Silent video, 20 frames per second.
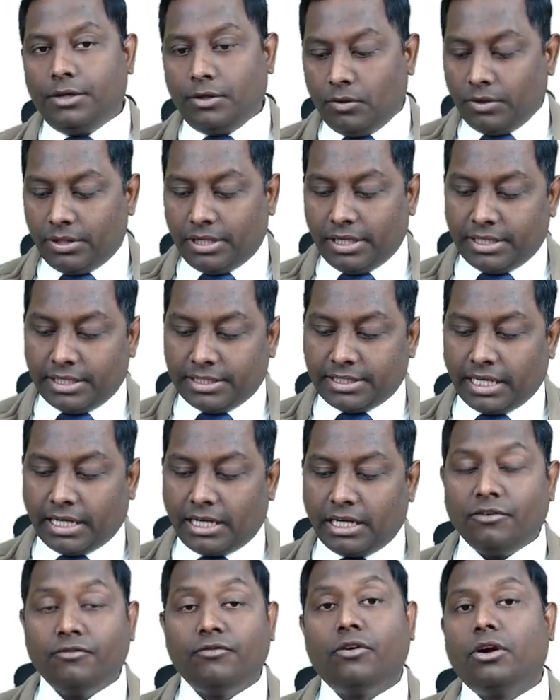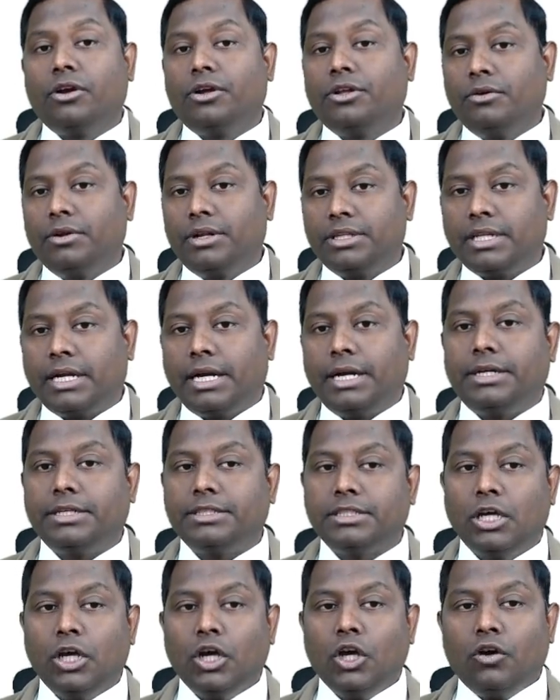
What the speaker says: you know, tetracycline for urethritis.